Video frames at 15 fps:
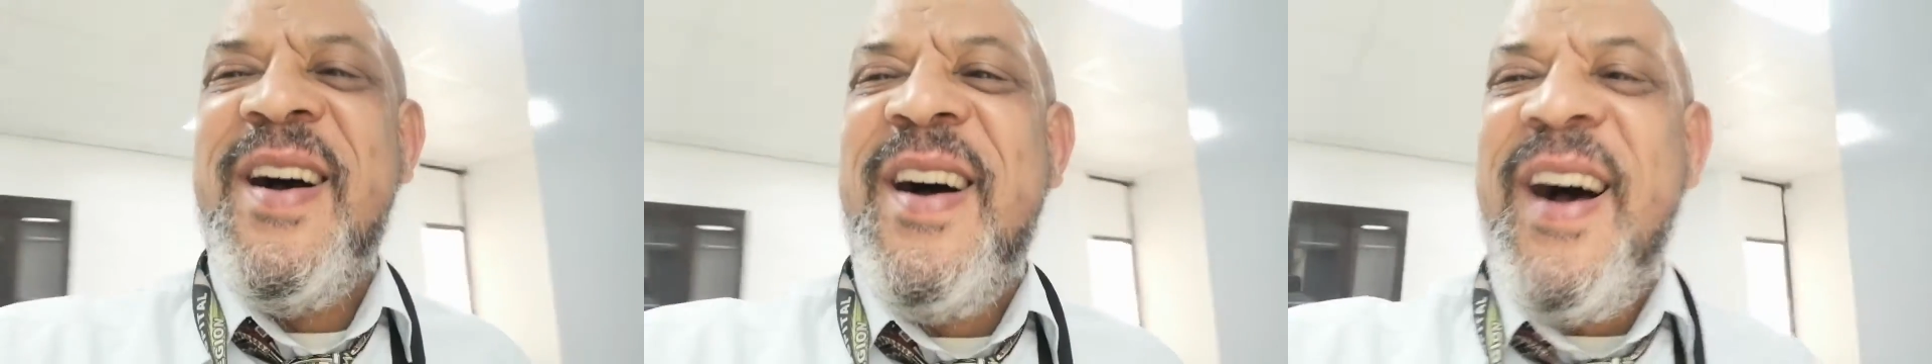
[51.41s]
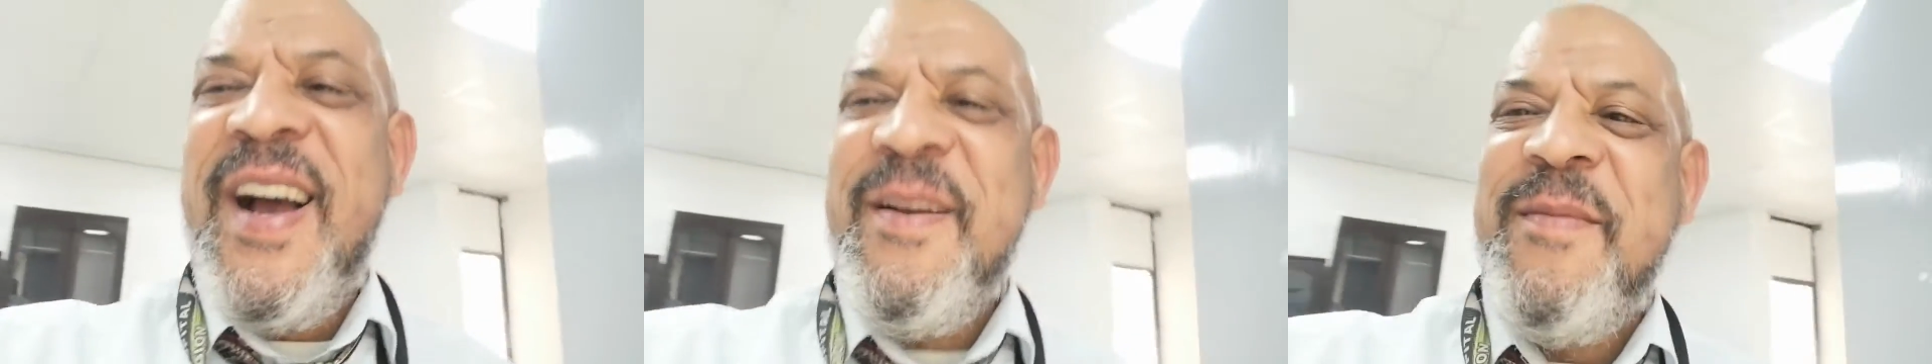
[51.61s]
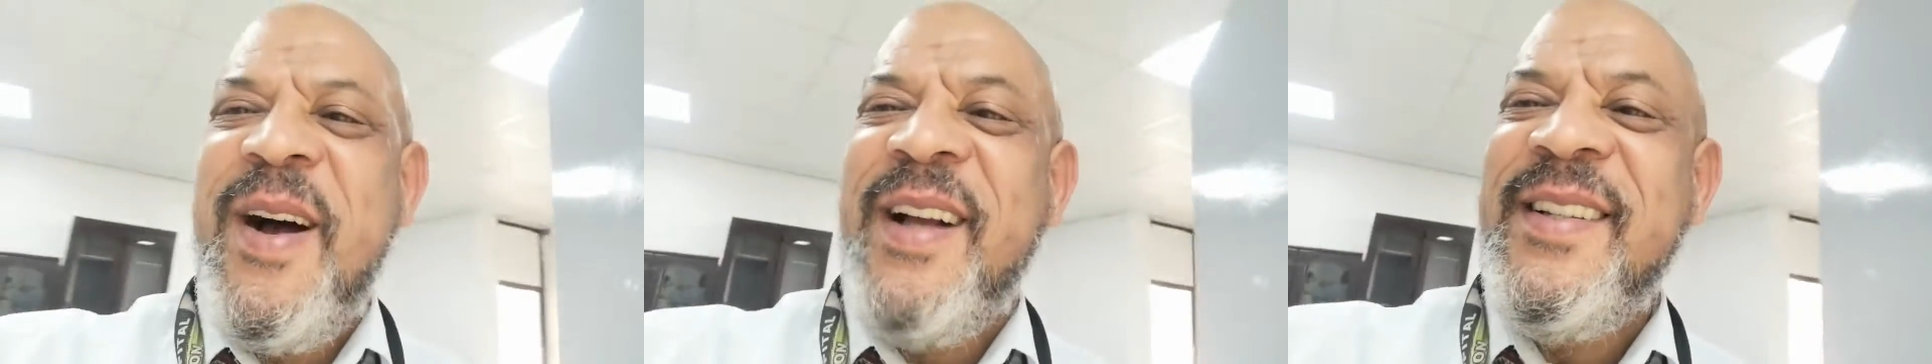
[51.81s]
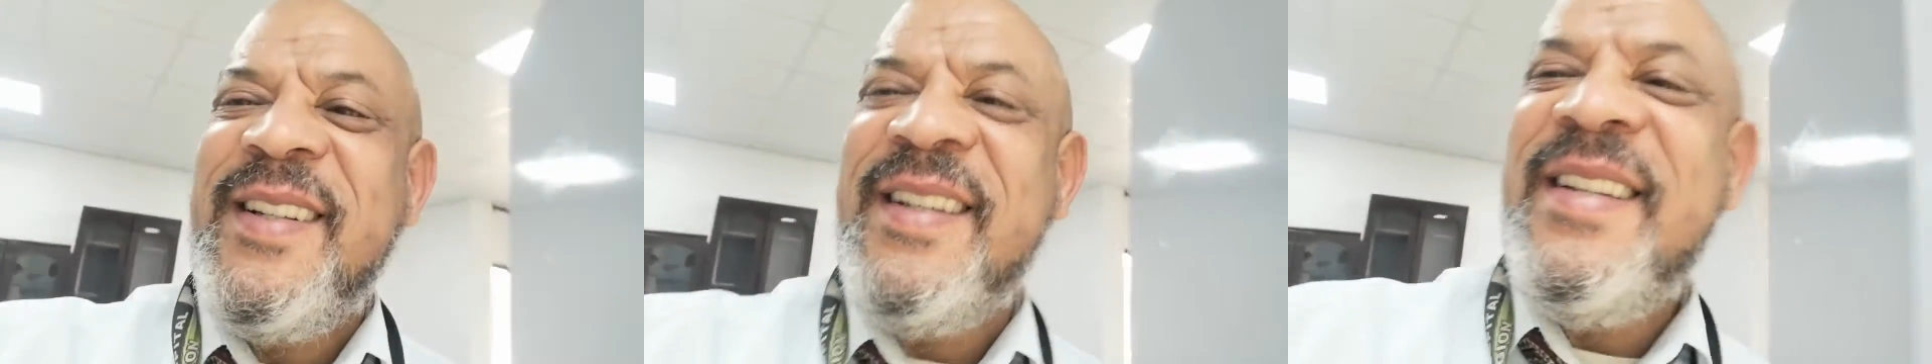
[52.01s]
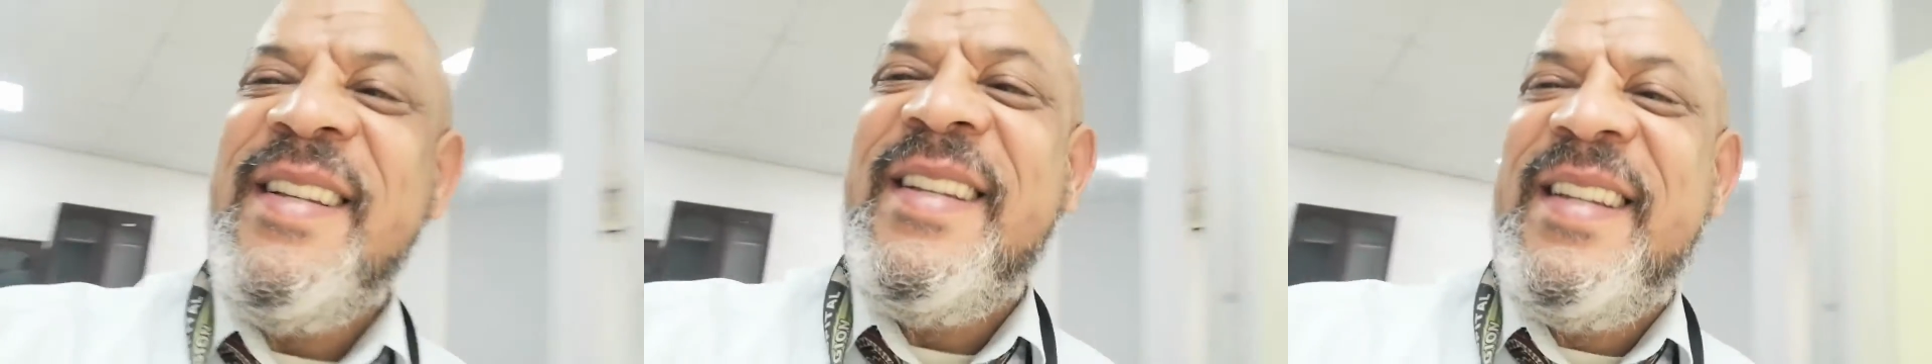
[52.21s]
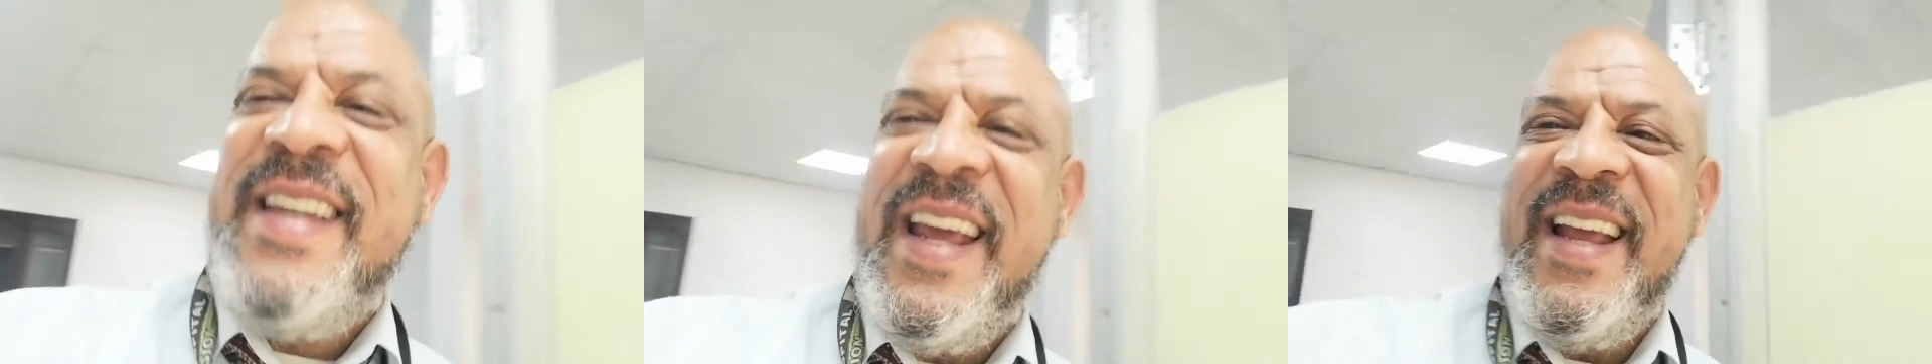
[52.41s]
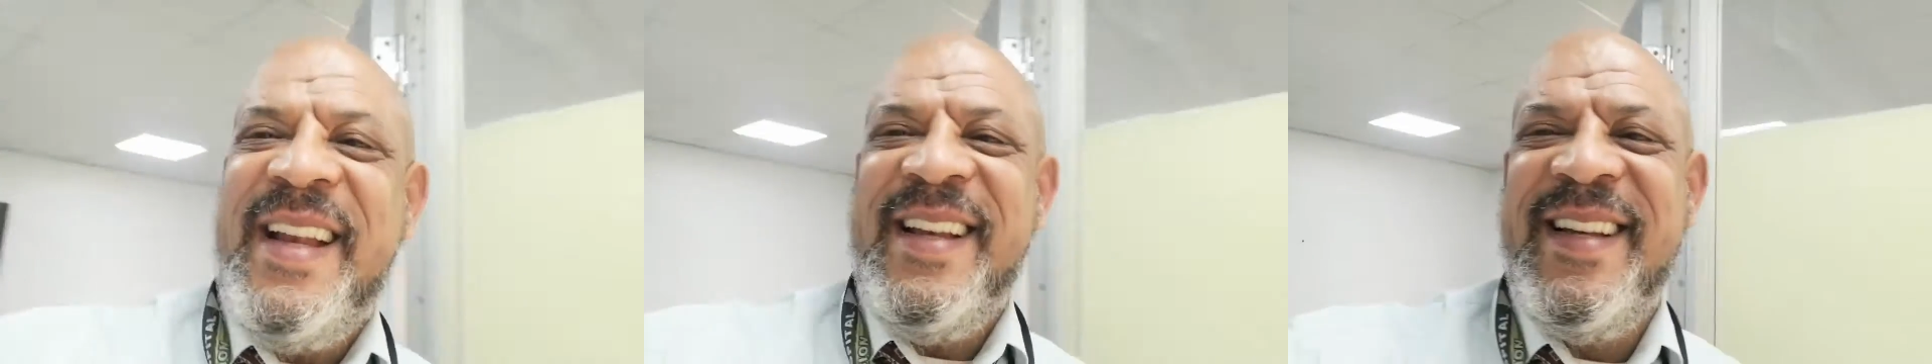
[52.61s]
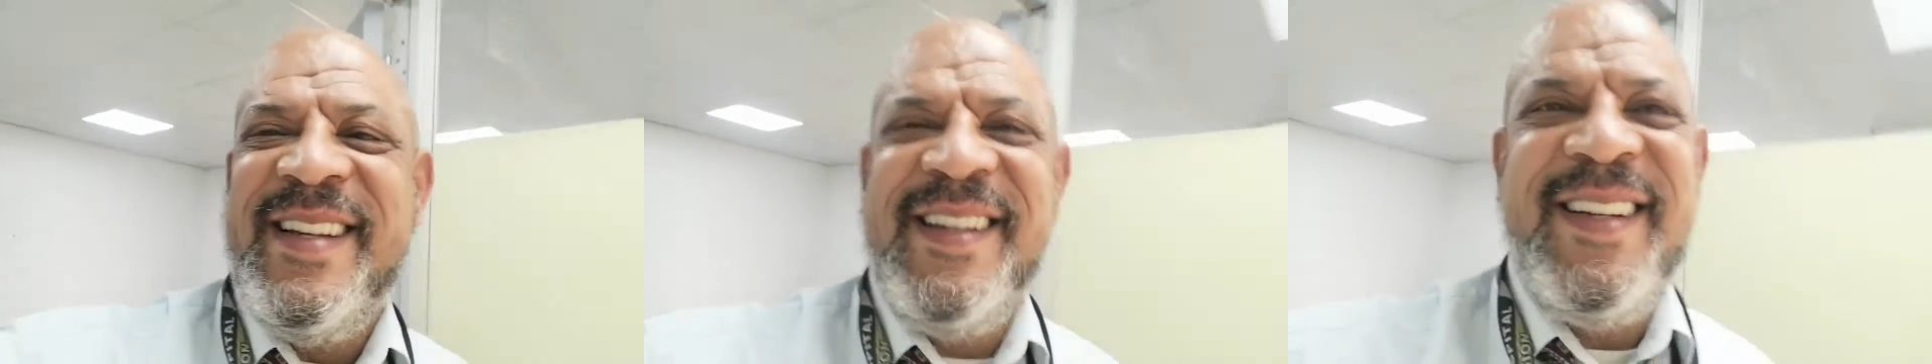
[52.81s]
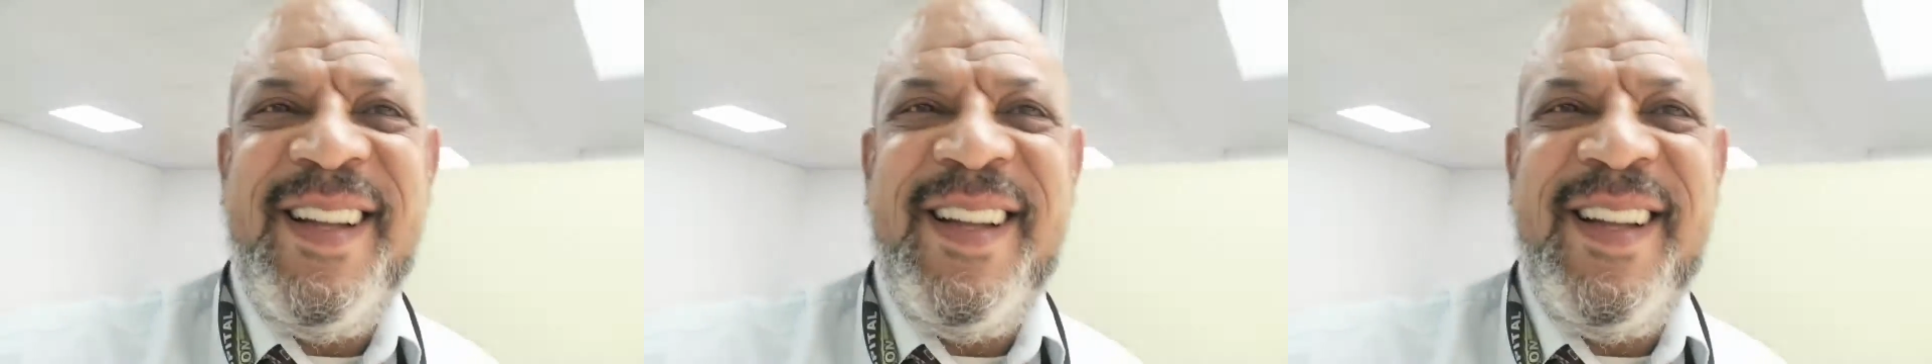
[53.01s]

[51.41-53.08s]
I'm 110.